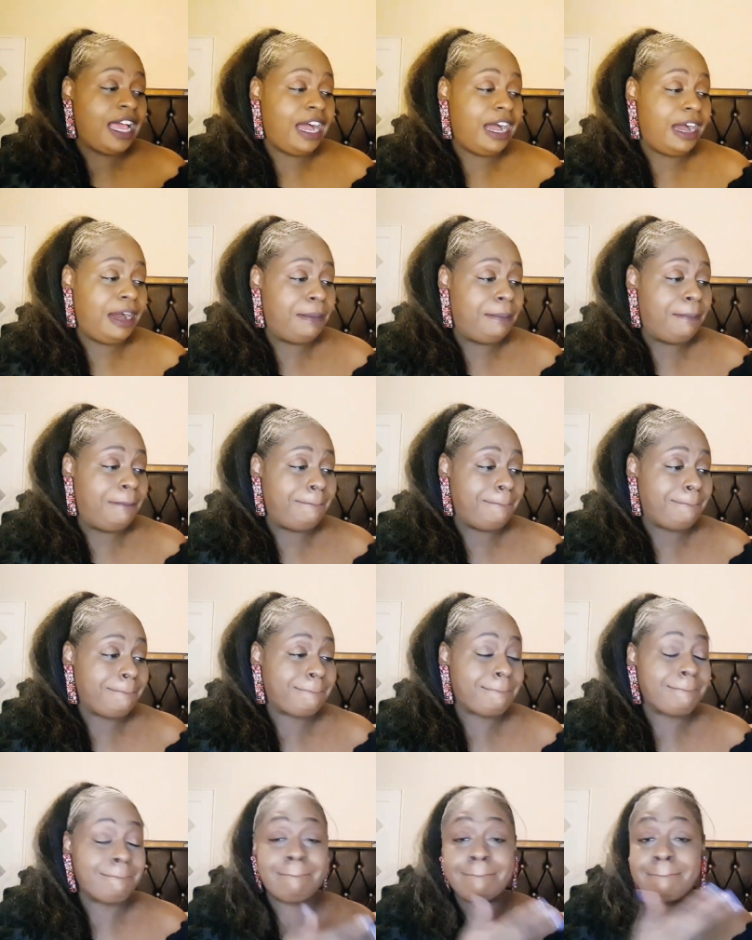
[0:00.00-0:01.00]
Um,
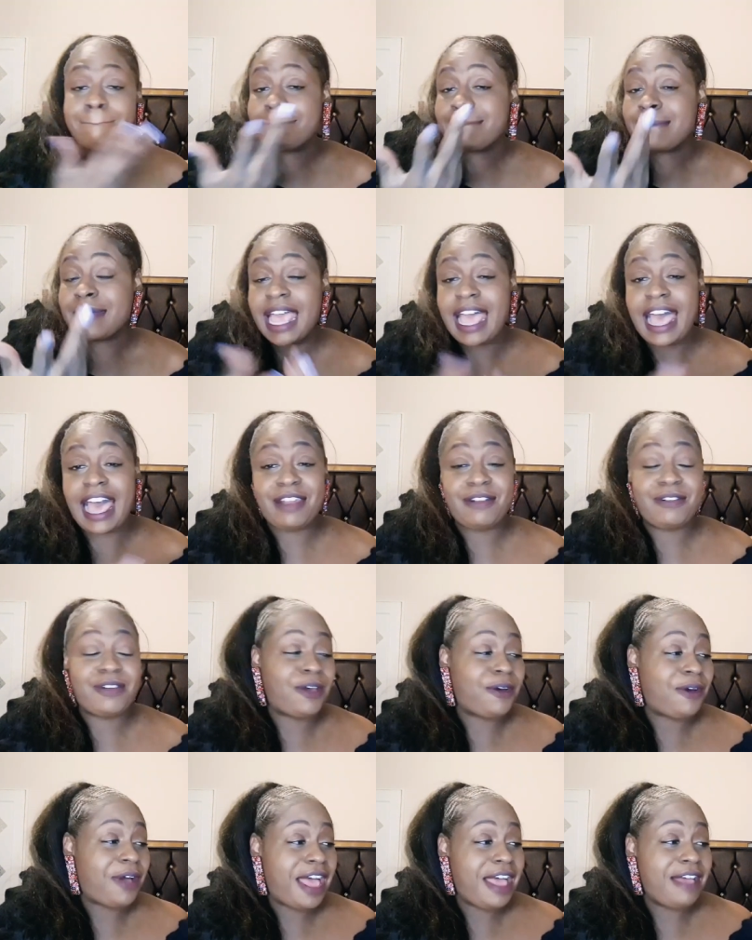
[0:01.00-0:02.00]
I don't
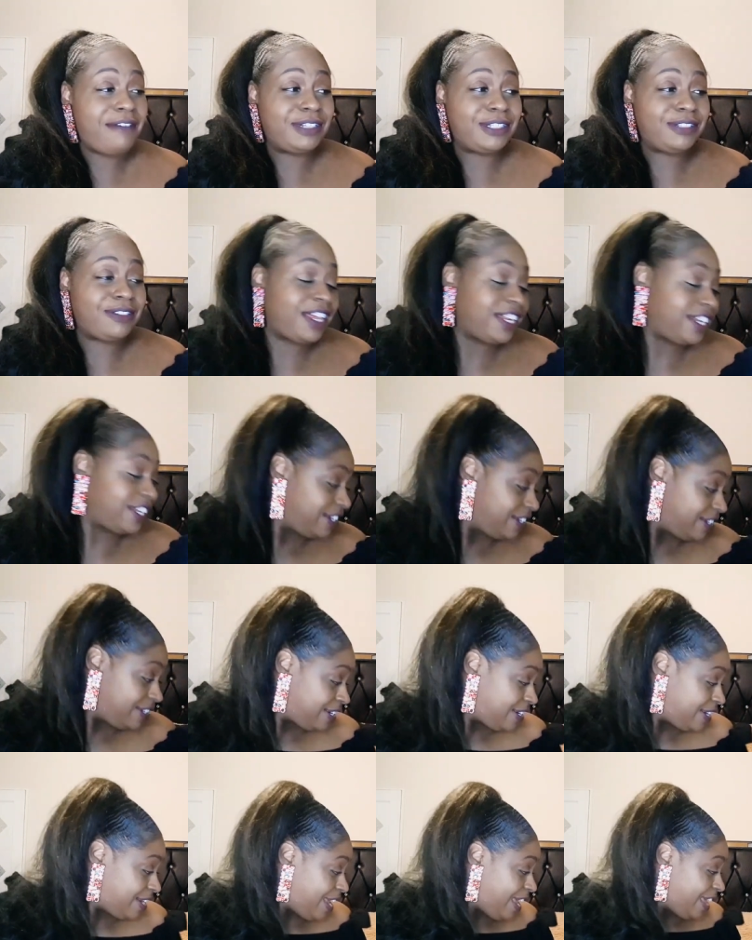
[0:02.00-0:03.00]
know. I haven't tried it
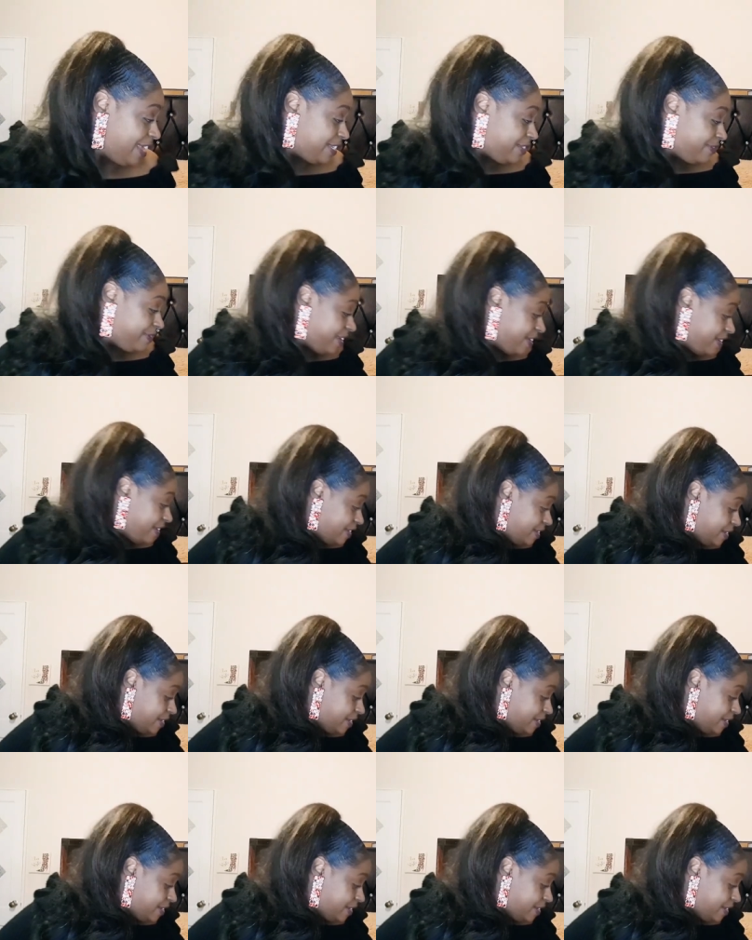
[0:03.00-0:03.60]
as of yet.